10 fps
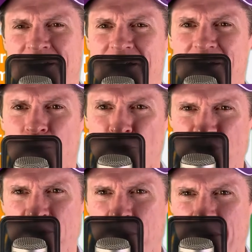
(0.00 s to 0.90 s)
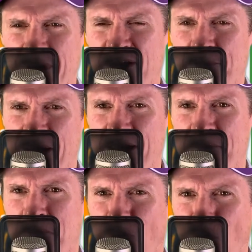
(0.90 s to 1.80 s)
would you be willing to pay
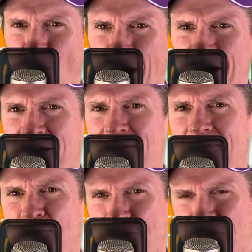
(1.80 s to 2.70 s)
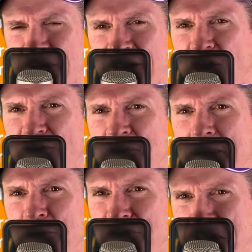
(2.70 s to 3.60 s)
more for Australian? Often
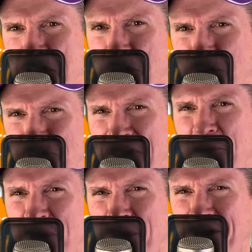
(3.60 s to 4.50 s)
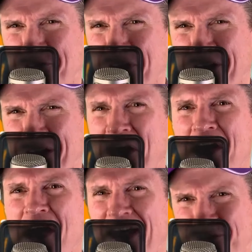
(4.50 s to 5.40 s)
people say no. So they want to buy Australian
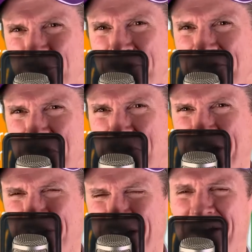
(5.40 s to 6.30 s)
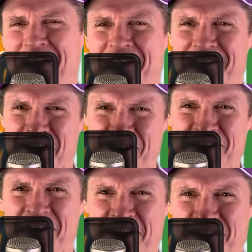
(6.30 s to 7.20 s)
as long as it's no dearer. So this
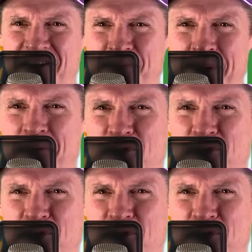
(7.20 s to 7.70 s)
at least gives people a